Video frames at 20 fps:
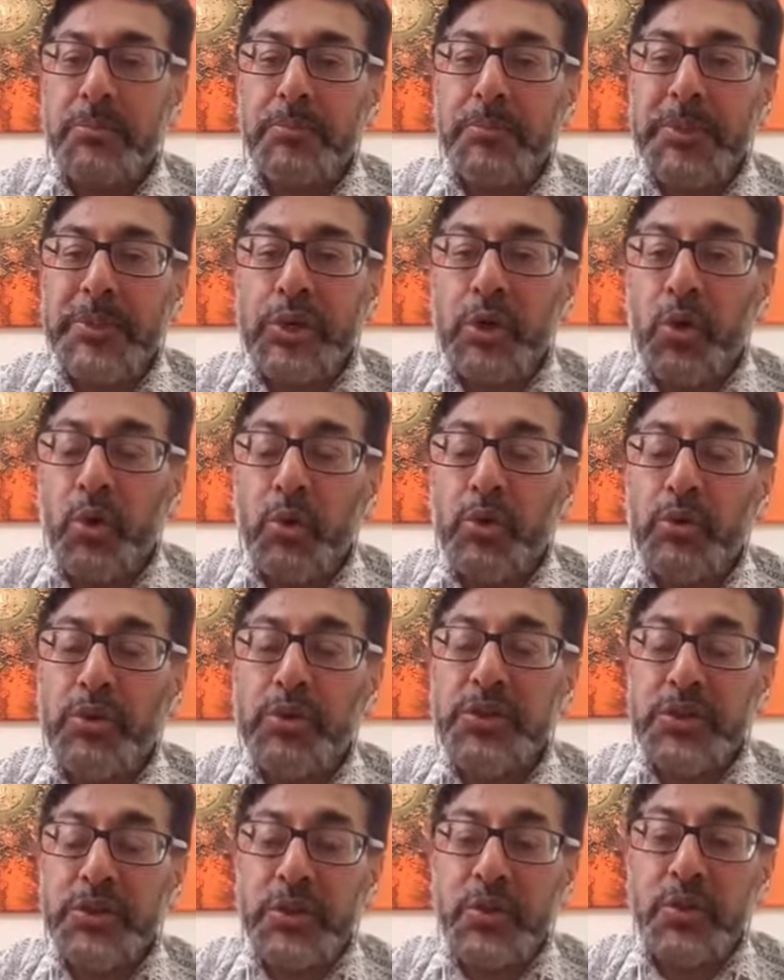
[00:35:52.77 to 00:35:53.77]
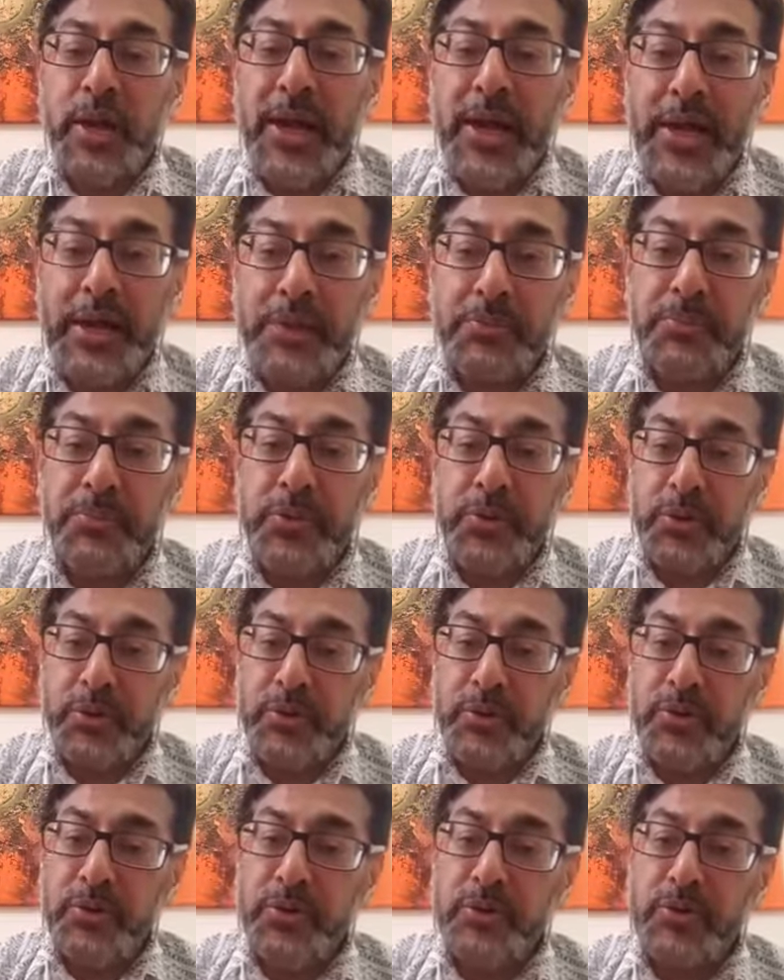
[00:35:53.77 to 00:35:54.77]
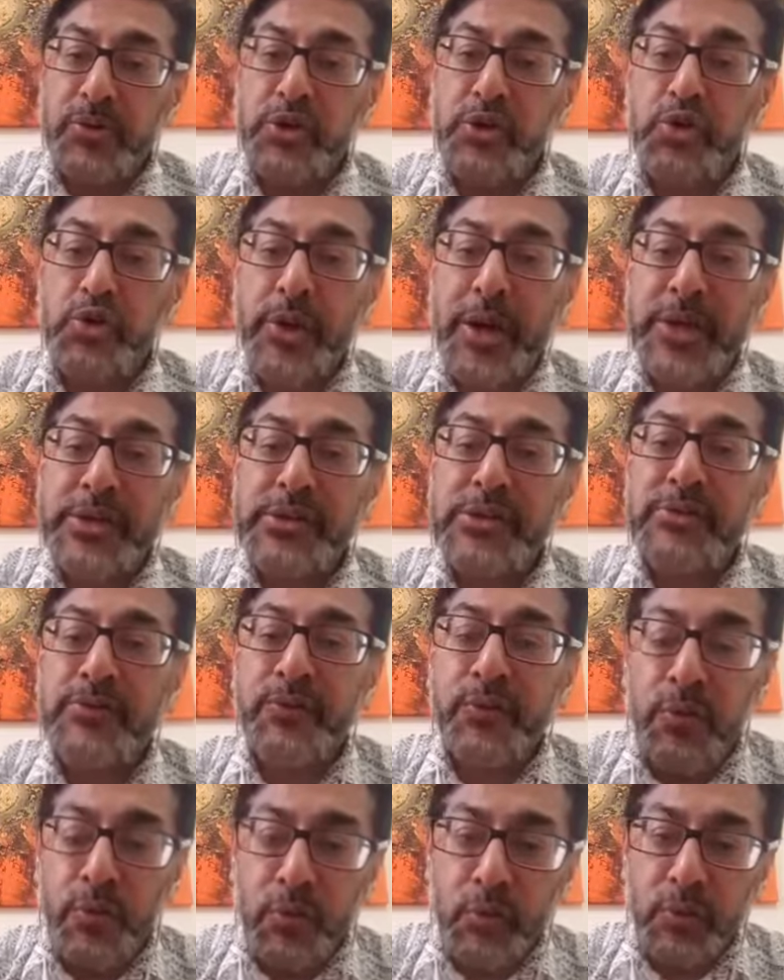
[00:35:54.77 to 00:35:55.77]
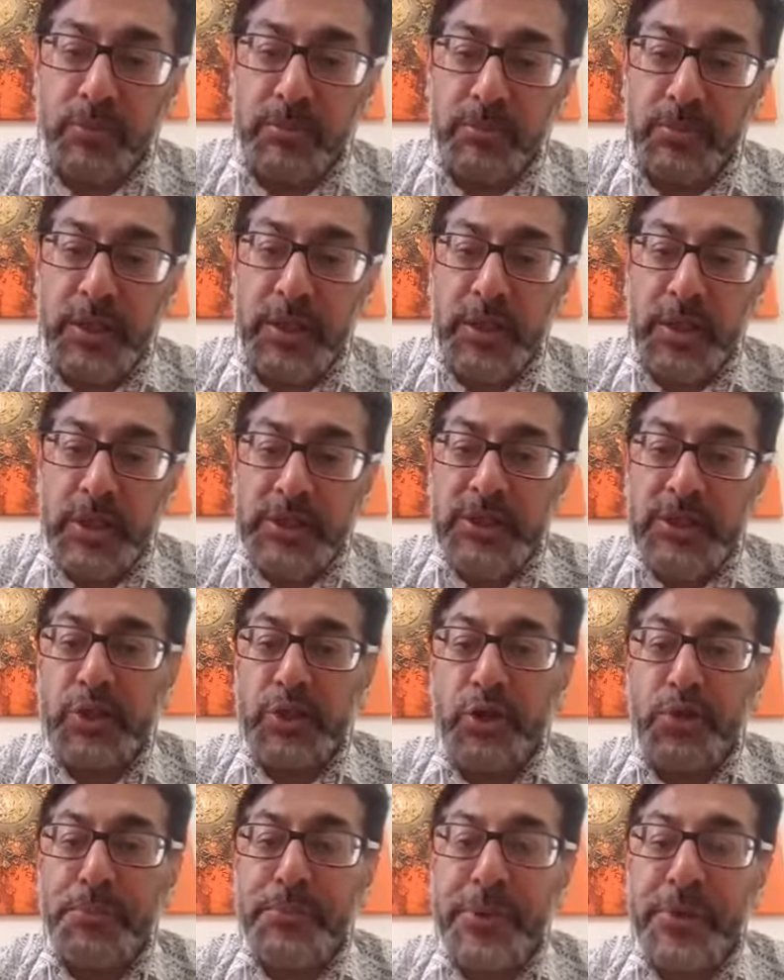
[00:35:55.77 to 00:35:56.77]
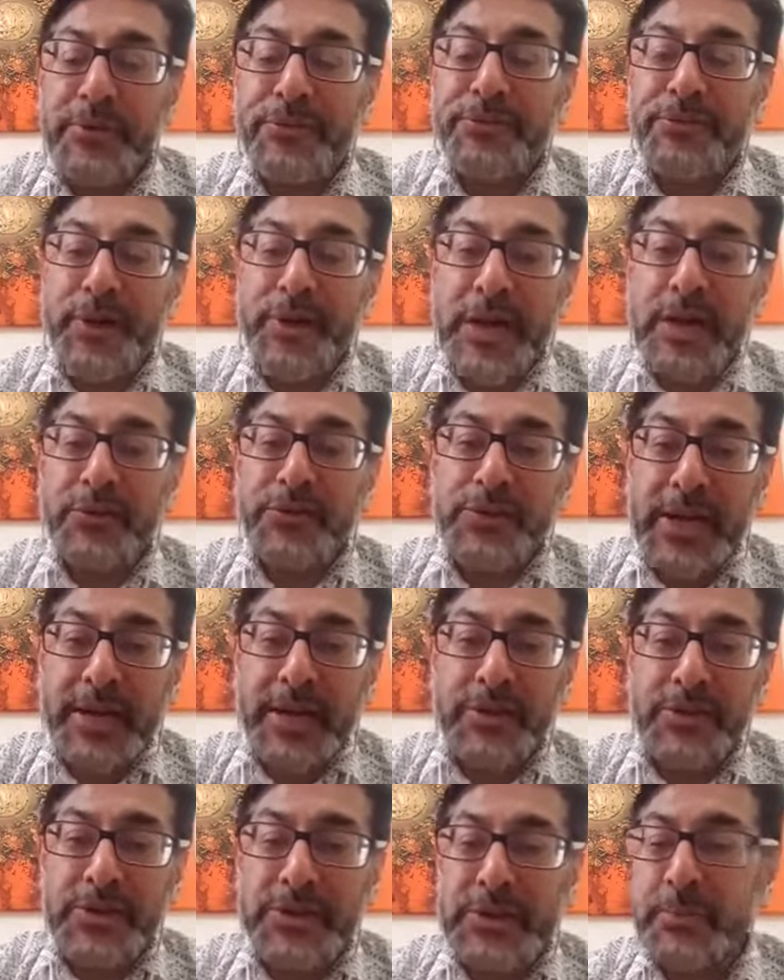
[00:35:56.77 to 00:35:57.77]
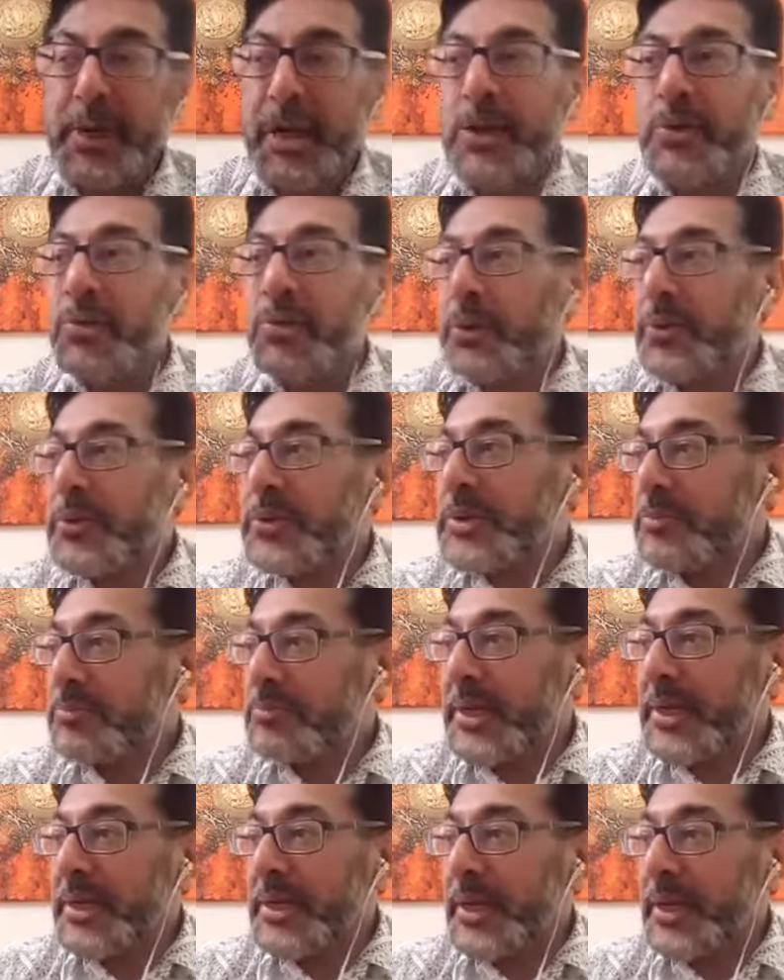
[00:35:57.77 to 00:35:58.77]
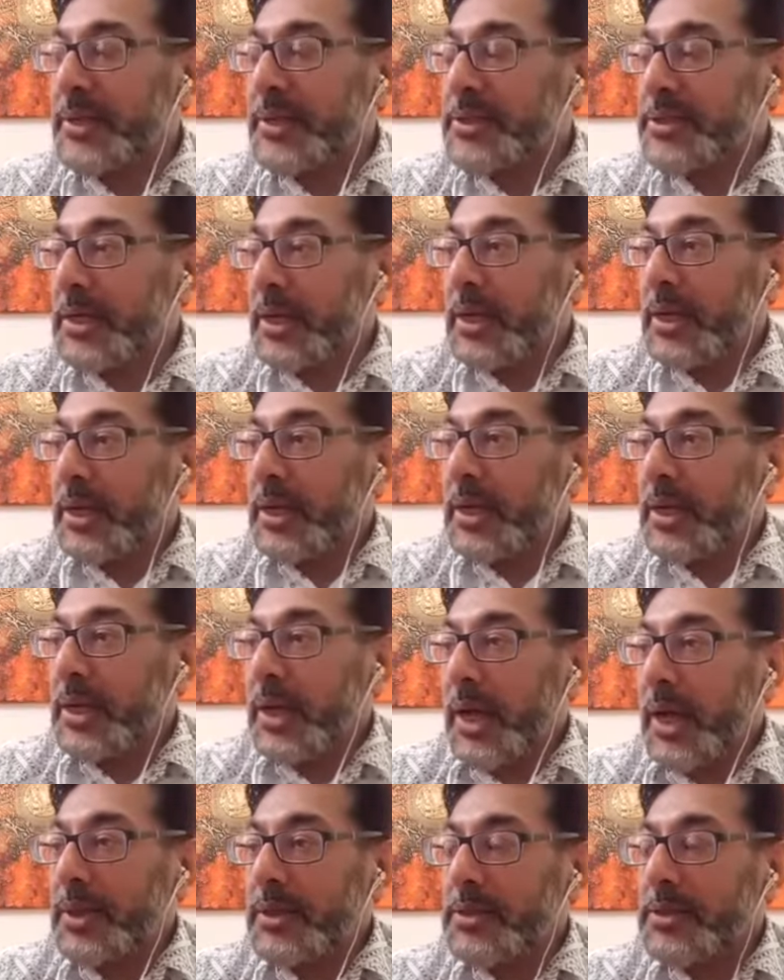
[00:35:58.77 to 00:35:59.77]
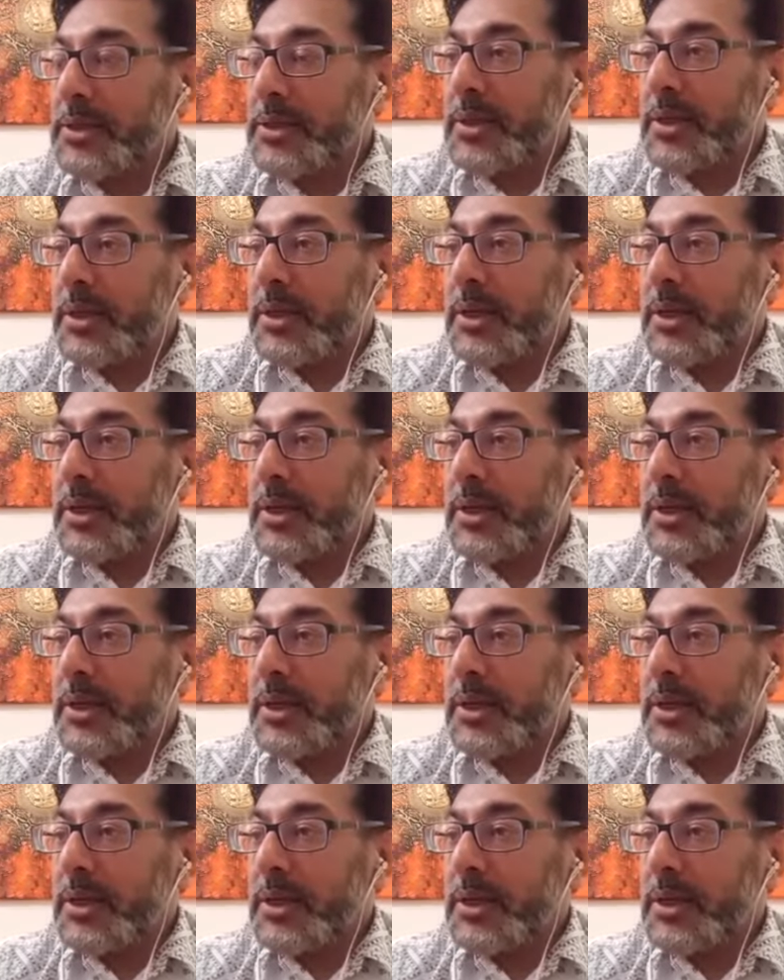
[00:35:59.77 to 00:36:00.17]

but they'll also help you to transform. So don't be afraid of challenges. I mean, I work with some billionaires, and